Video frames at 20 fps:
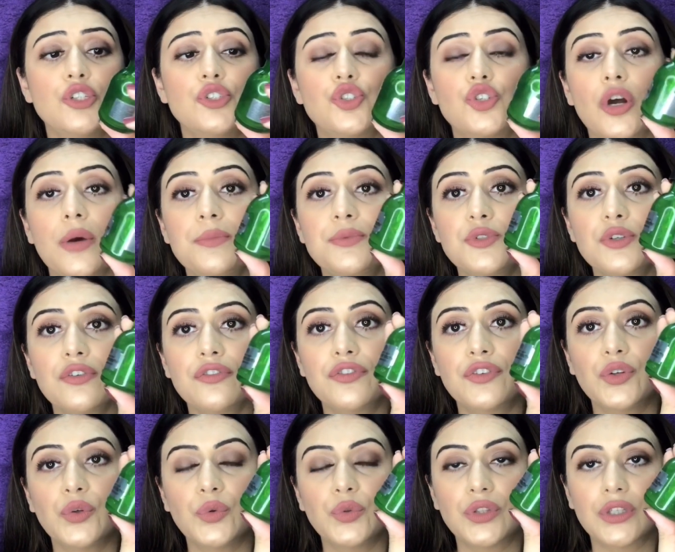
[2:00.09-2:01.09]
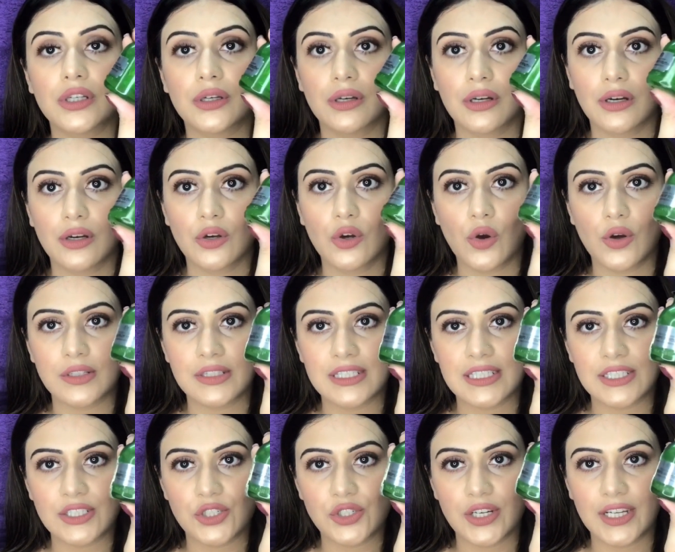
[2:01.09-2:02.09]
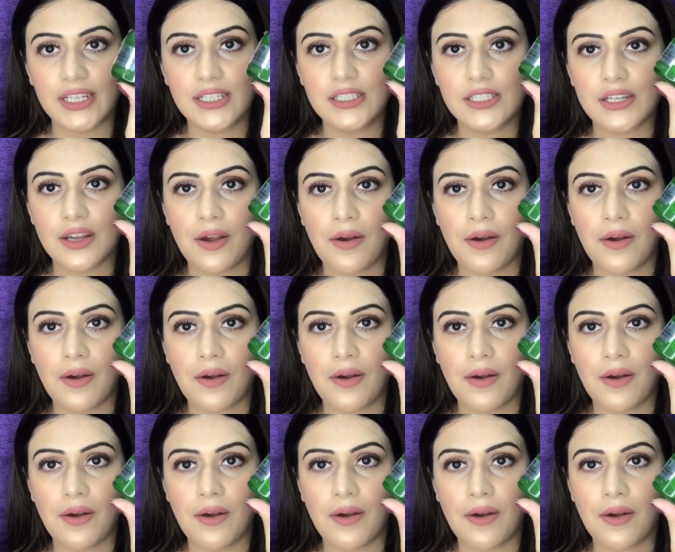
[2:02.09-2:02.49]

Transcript: drops of youth concentrate